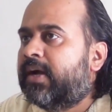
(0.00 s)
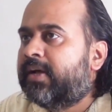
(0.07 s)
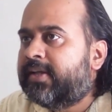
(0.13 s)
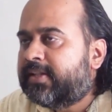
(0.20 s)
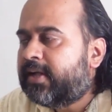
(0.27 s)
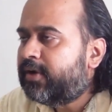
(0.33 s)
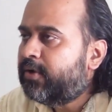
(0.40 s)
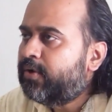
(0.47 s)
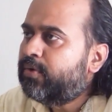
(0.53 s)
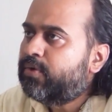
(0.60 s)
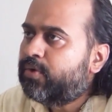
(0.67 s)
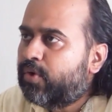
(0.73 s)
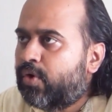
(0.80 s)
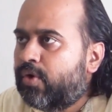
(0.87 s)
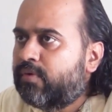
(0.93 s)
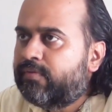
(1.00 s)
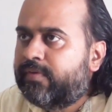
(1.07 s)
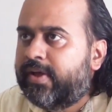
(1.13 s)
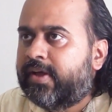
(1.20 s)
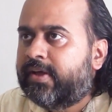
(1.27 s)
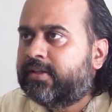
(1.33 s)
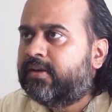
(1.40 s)
Ankita, do you know
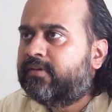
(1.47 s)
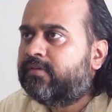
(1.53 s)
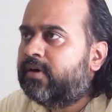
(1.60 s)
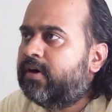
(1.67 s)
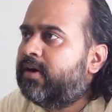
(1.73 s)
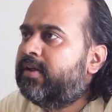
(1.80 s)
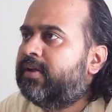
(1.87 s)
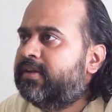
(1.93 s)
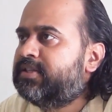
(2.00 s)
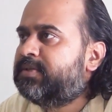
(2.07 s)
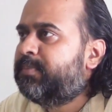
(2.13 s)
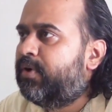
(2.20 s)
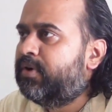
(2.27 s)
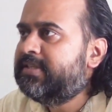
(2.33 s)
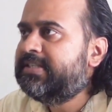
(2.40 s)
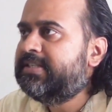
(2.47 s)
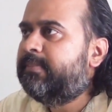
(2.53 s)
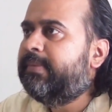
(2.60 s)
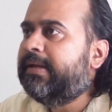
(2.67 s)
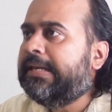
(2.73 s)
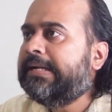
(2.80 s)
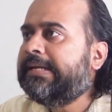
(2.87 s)
where the word
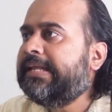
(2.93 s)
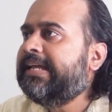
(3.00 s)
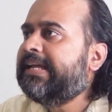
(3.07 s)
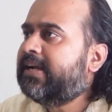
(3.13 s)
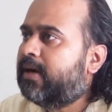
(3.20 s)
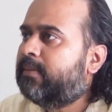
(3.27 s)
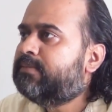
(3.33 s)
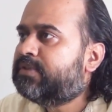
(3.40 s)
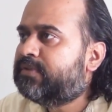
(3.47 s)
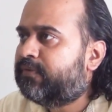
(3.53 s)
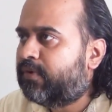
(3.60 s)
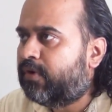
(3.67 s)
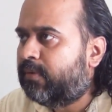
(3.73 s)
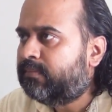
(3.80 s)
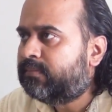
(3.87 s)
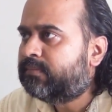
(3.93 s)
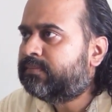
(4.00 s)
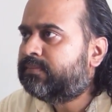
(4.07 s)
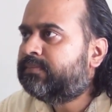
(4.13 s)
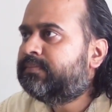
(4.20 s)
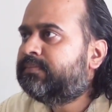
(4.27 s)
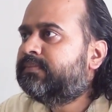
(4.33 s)
responsibility comes from?
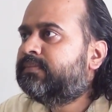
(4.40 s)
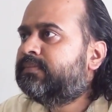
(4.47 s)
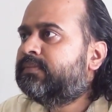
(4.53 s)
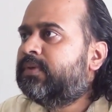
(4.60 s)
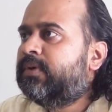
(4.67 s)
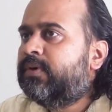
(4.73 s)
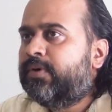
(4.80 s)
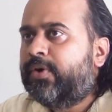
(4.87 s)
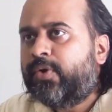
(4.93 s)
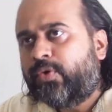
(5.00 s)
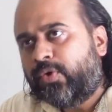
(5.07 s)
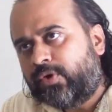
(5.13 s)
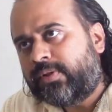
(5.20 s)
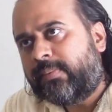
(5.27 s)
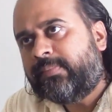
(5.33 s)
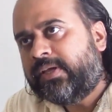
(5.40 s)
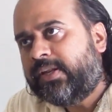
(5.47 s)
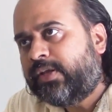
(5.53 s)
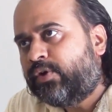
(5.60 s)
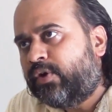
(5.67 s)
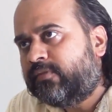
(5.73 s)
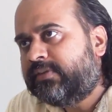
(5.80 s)
Do you know the
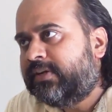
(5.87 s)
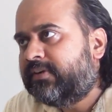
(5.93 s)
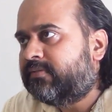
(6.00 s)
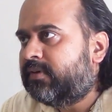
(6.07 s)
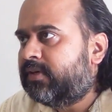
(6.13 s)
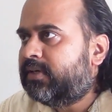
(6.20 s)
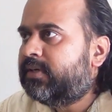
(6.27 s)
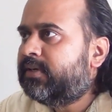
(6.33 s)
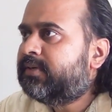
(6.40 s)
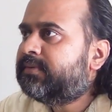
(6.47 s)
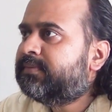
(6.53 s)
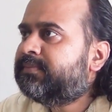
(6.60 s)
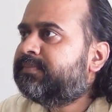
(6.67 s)
meaning of that word?